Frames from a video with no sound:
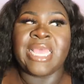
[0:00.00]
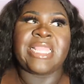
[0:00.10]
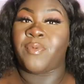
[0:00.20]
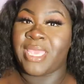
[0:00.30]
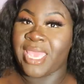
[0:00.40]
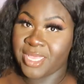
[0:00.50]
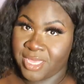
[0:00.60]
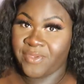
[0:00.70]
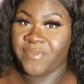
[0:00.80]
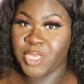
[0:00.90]
before we get
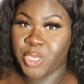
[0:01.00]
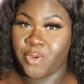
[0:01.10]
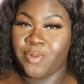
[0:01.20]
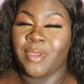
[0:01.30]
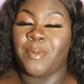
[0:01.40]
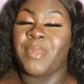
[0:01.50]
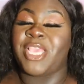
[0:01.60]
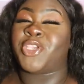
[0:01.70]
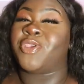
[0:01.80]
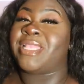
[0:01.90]
into the video
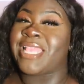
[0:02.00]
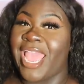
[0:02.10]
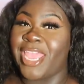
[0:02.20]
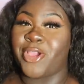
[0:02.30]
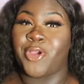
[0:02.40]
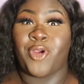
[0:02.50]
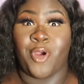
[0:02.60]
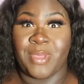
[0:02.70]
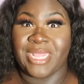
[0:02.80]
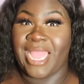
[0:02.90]
make sure you like
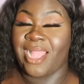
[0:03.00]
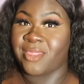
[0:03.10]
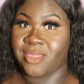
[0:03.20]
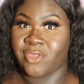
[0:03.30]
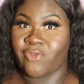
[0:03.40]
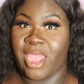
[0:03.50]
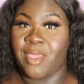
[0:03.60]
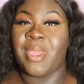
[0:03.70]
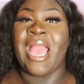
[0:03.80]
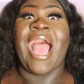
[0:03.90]
comment and
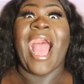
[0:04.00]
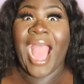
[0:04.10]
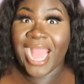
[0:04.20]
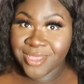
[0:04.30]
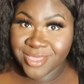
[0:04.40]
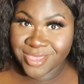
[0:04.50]
subscribe and